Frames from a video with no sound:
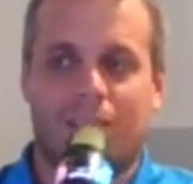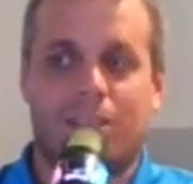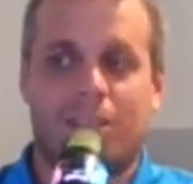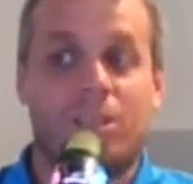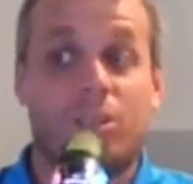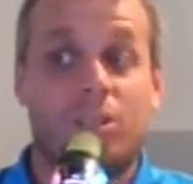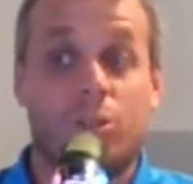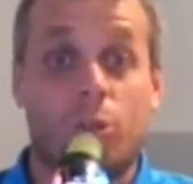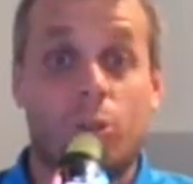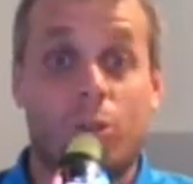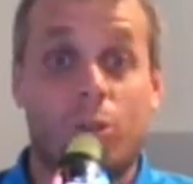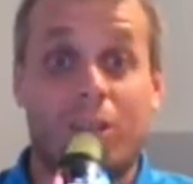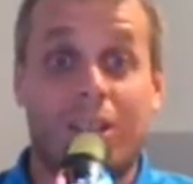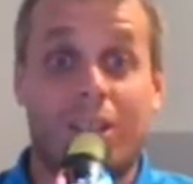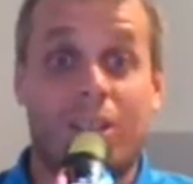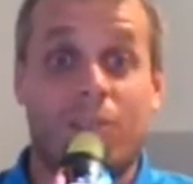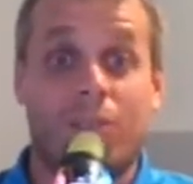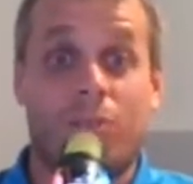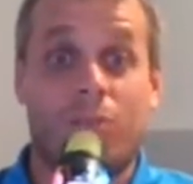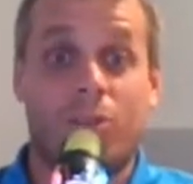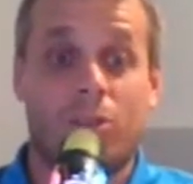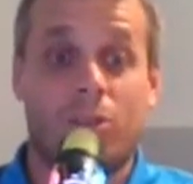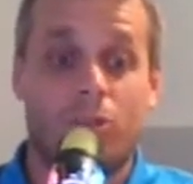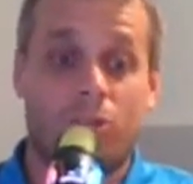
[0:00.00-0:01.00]
so
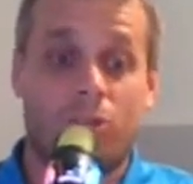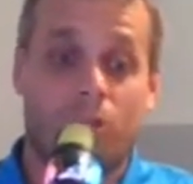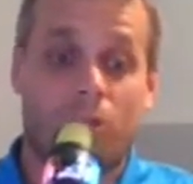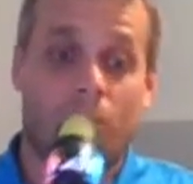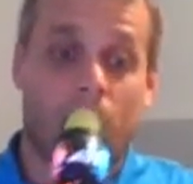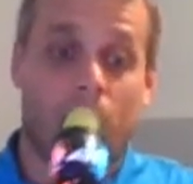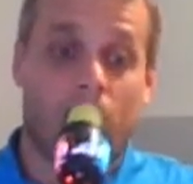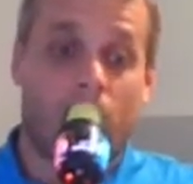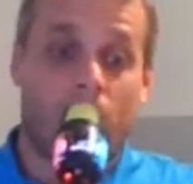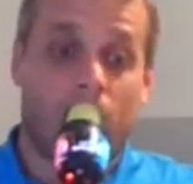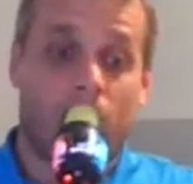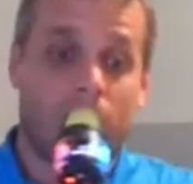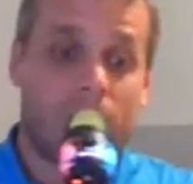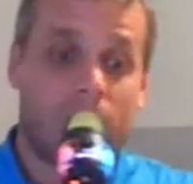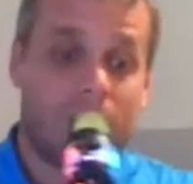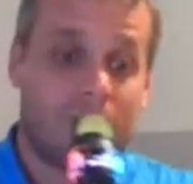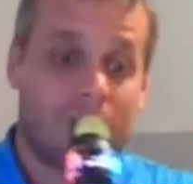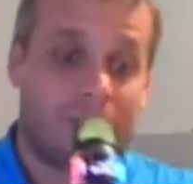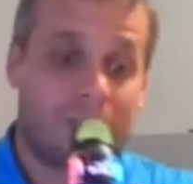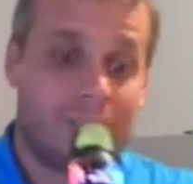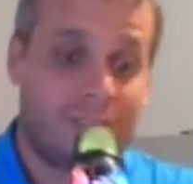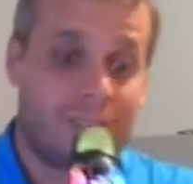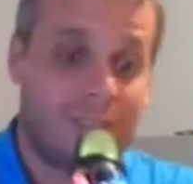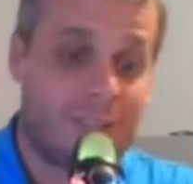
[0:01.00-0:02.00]
negative interest rate policies
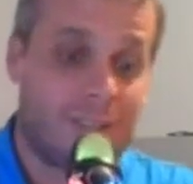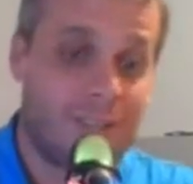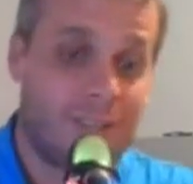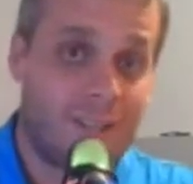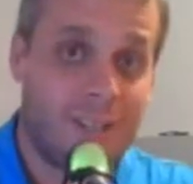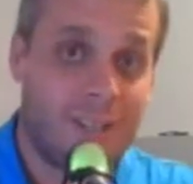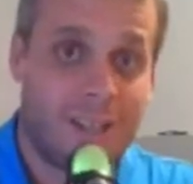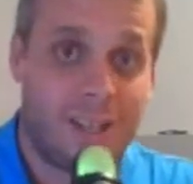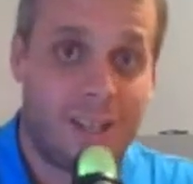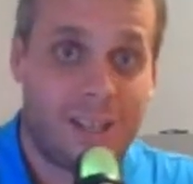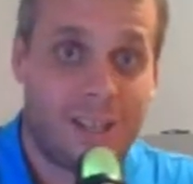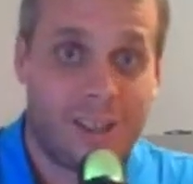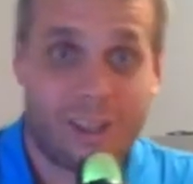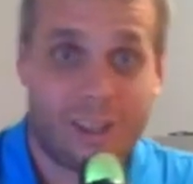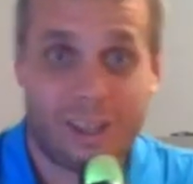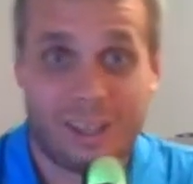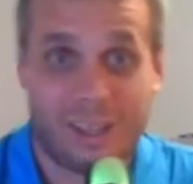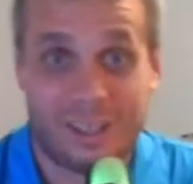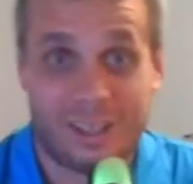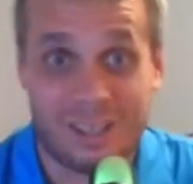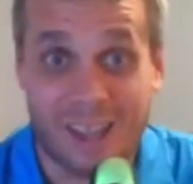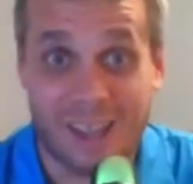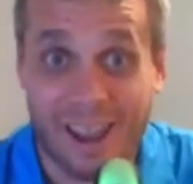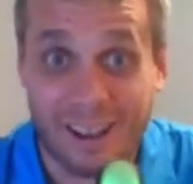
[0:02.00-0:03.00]
existed, like a
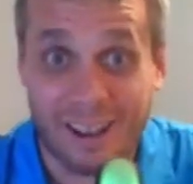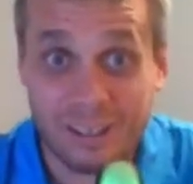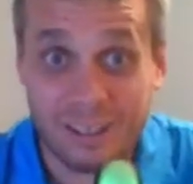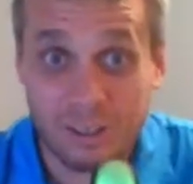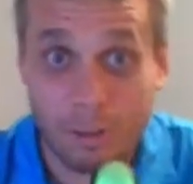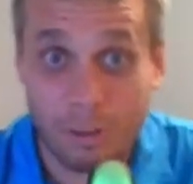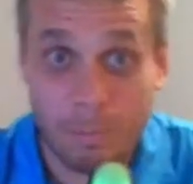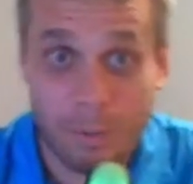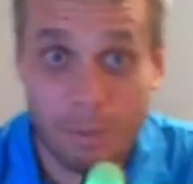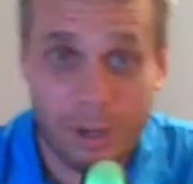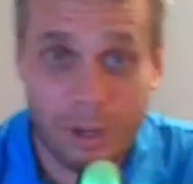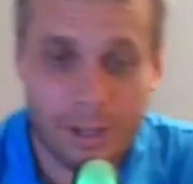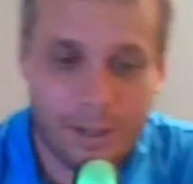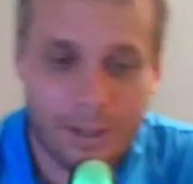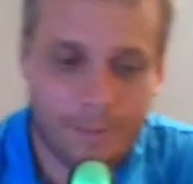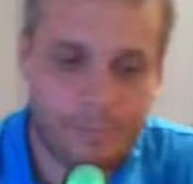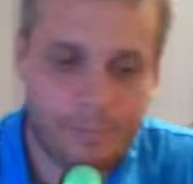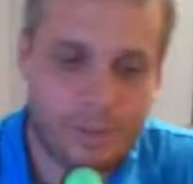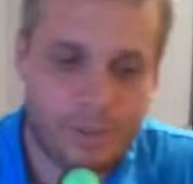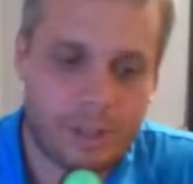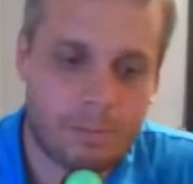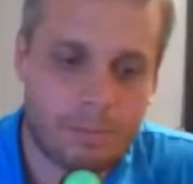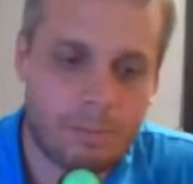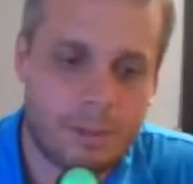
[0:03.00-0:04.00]
tax on money.
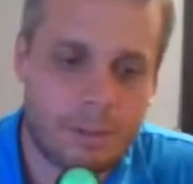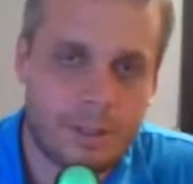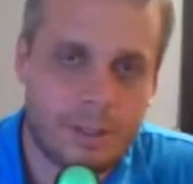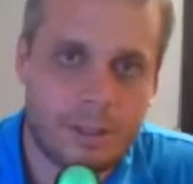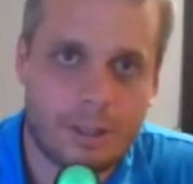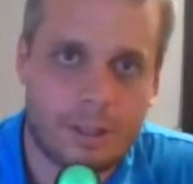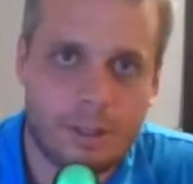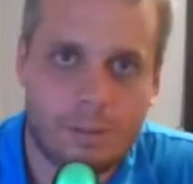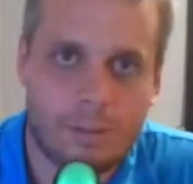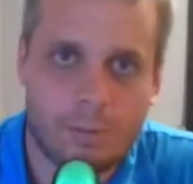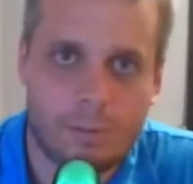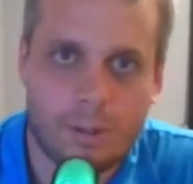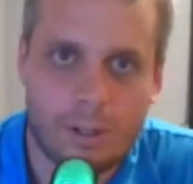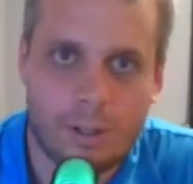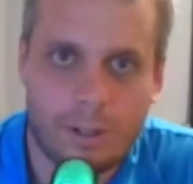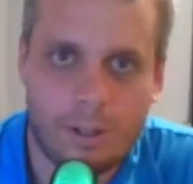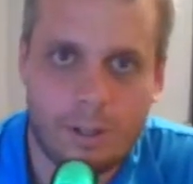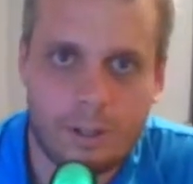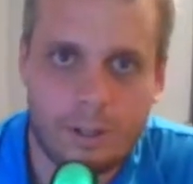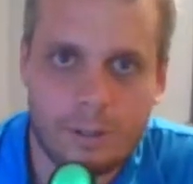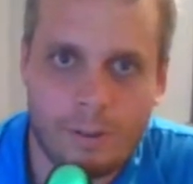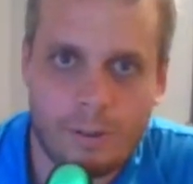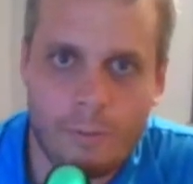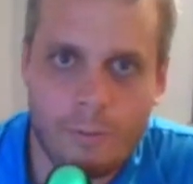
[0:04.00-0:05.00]
That's basically what it is.